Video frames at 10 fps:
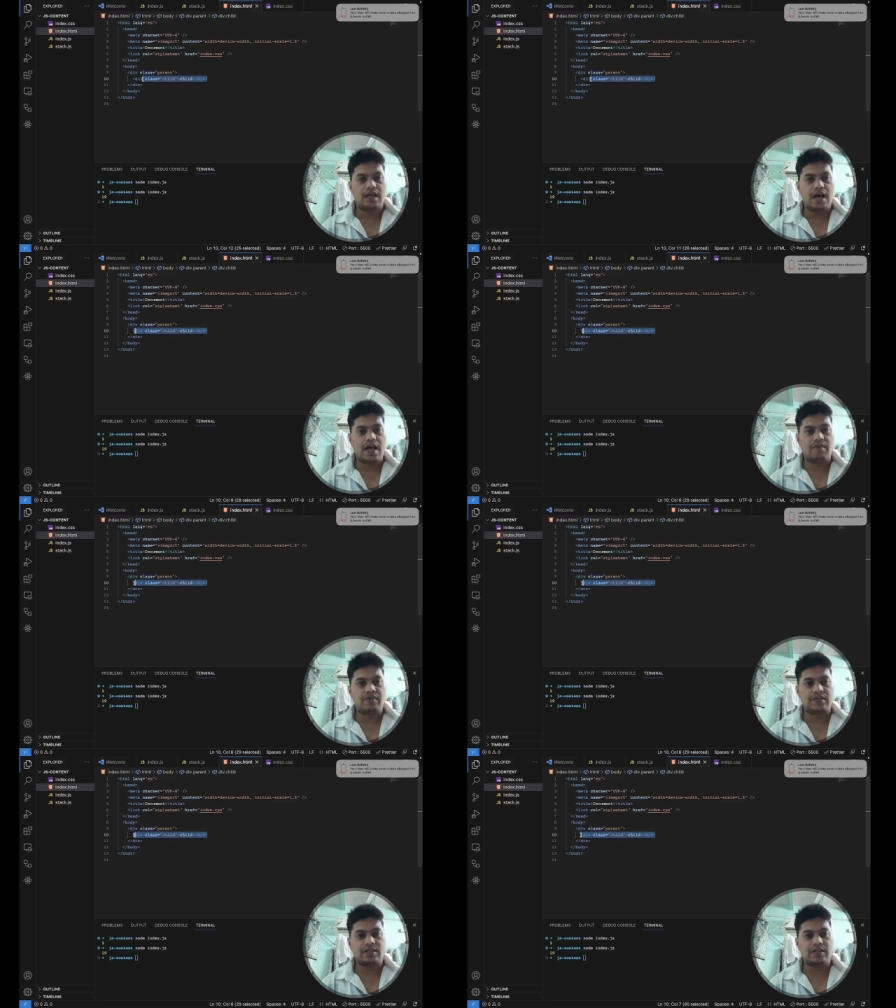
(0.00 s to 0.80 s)
I have
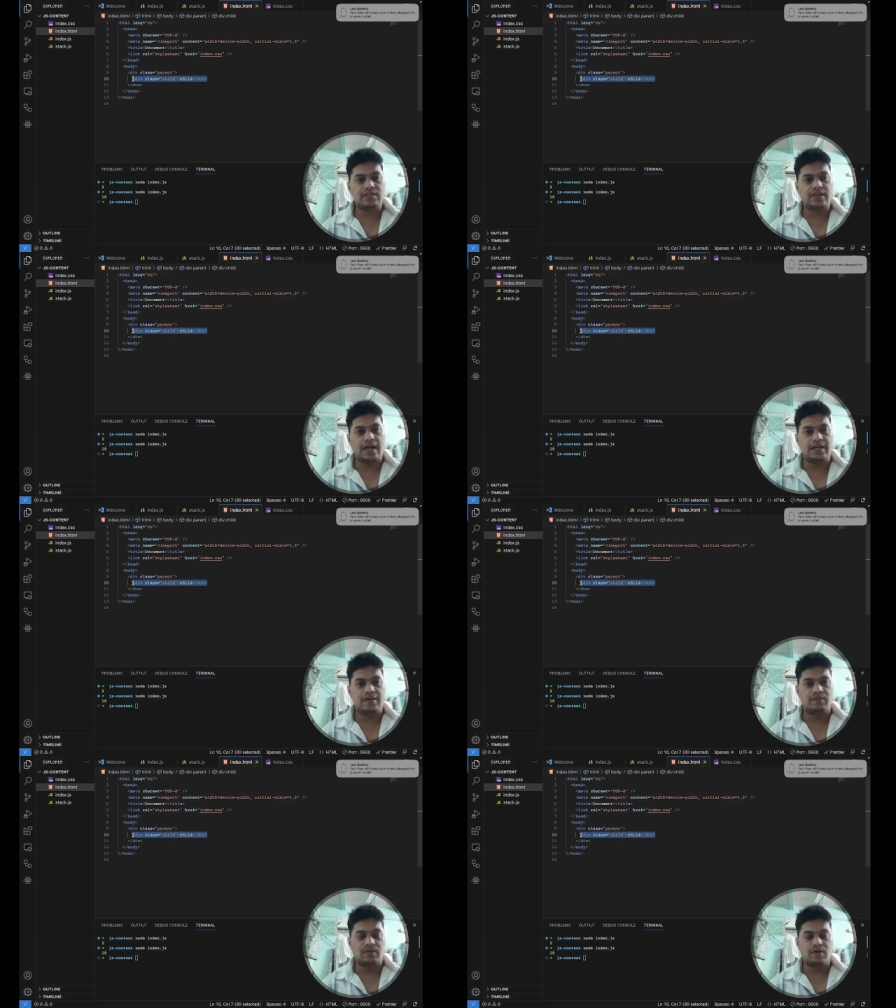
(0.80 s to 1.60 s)
nested a child
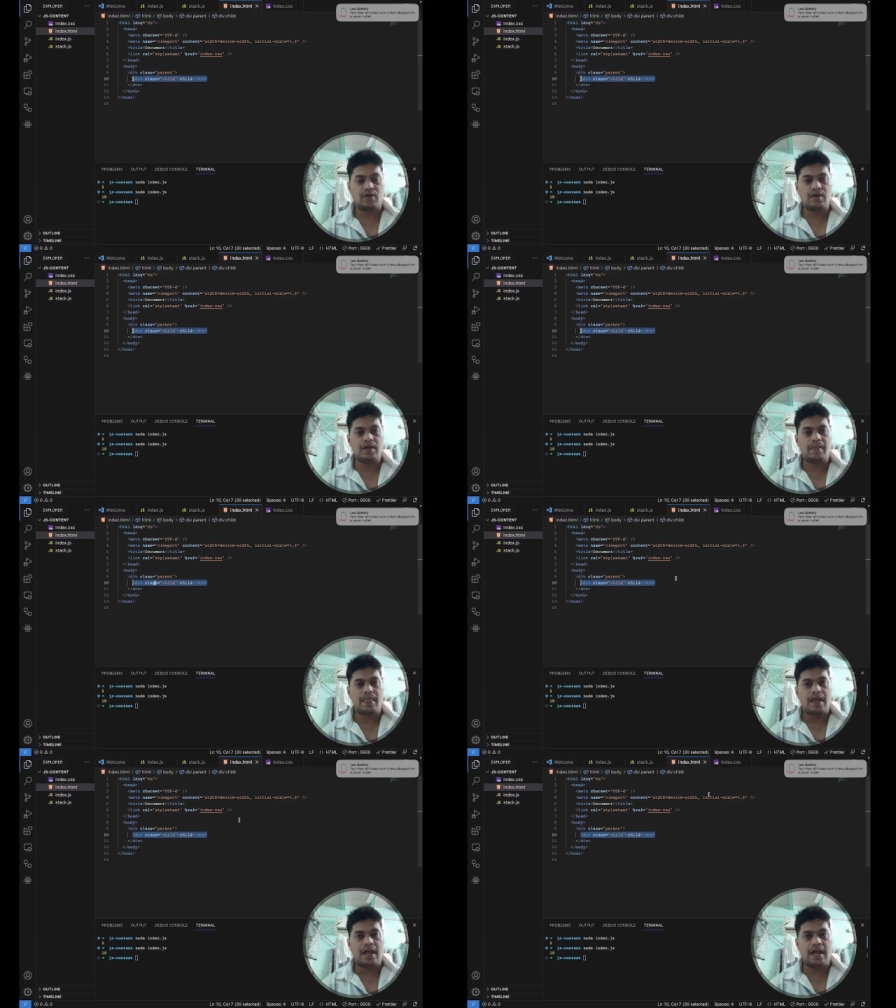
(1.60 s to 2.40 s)
div. Okay,
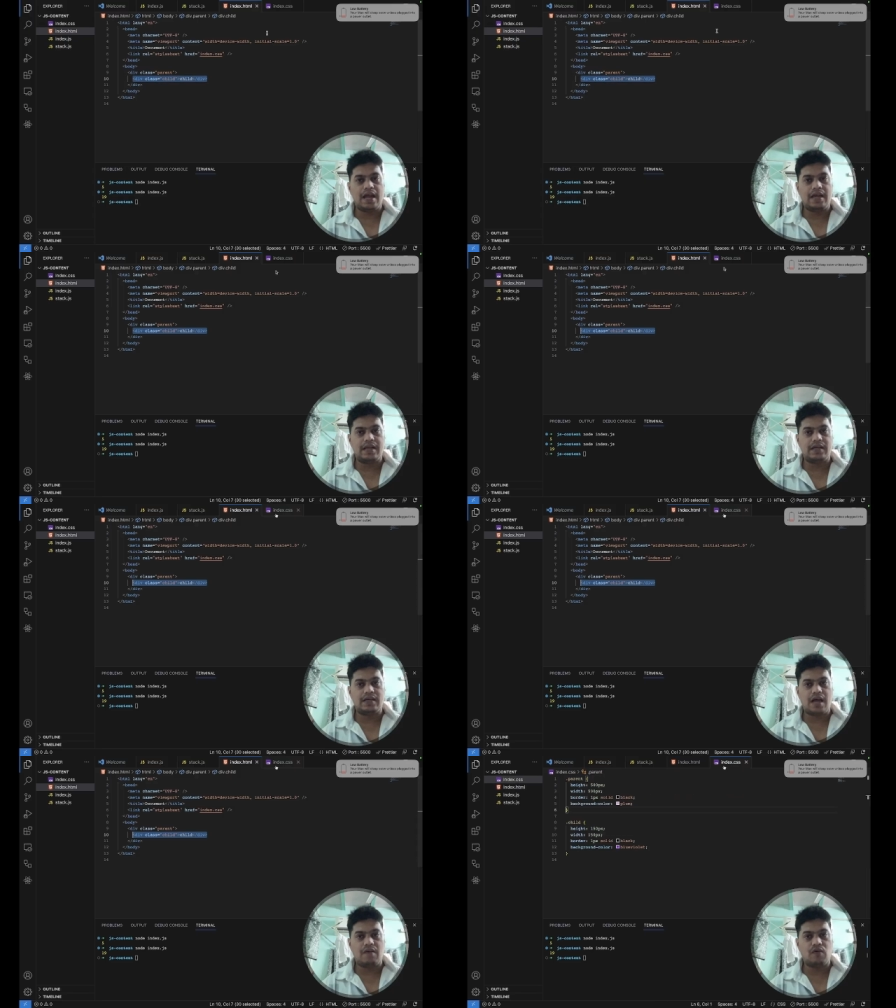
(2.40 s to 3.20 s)
and
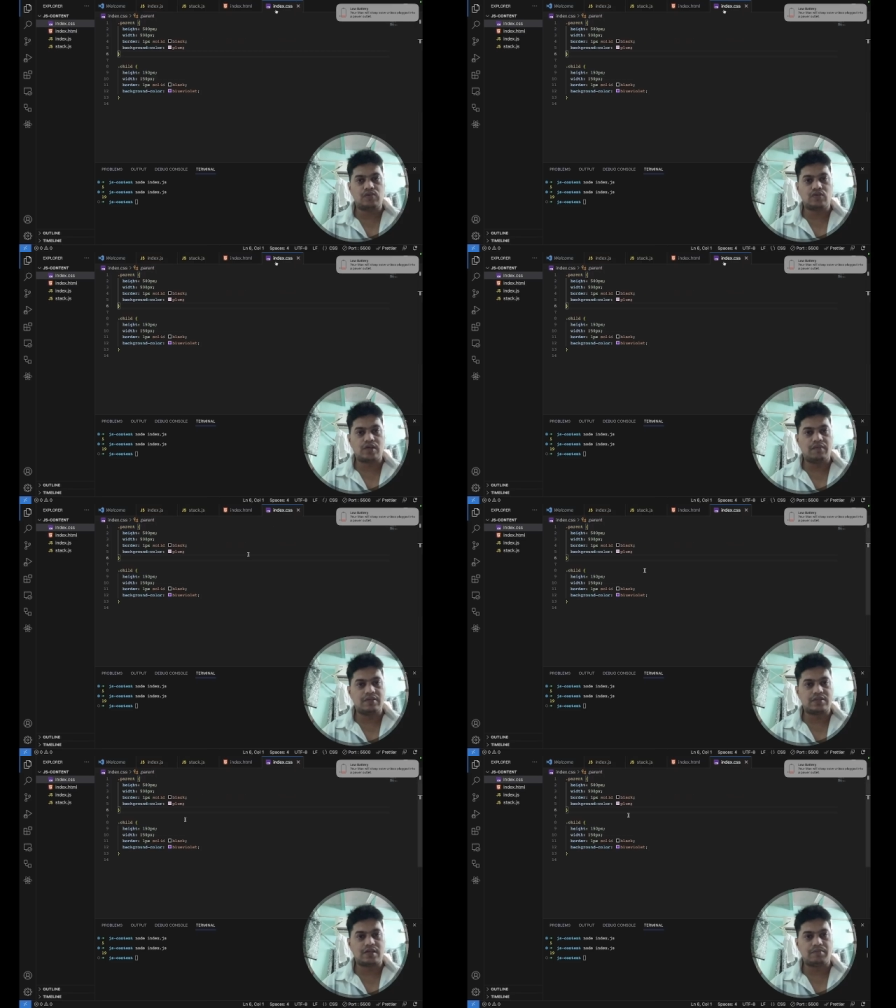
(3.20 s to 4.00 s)
I have also
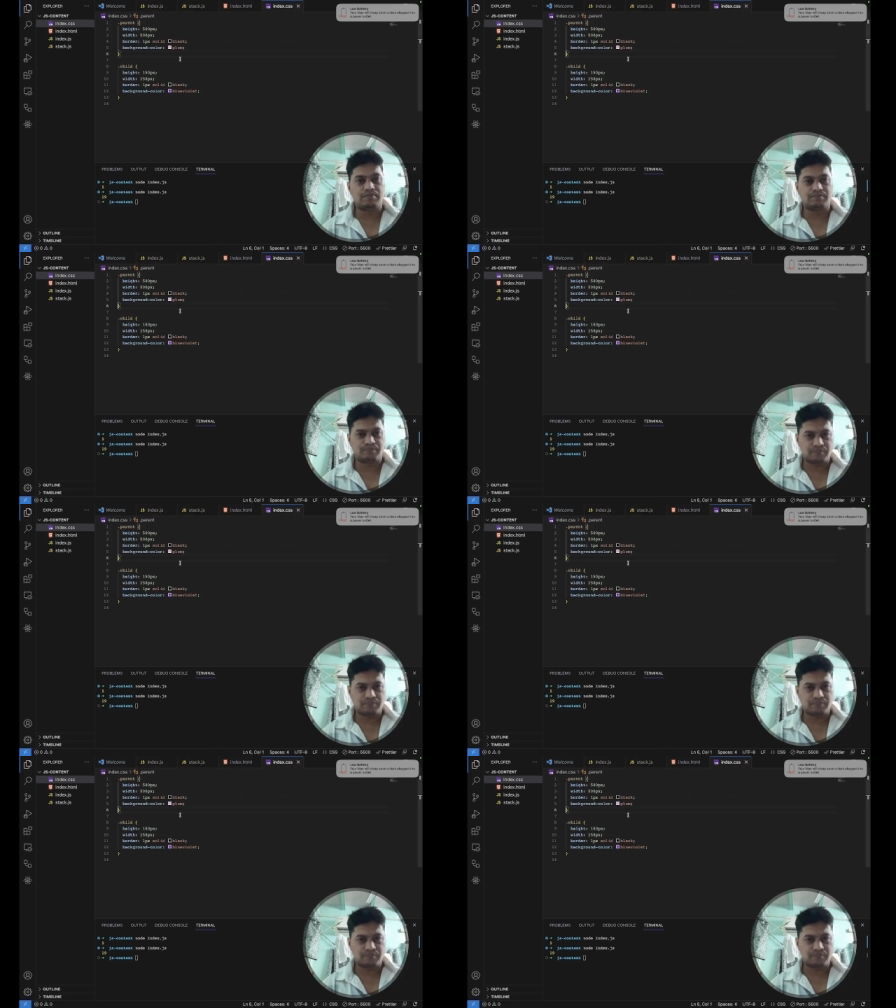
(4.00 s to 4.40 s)
given some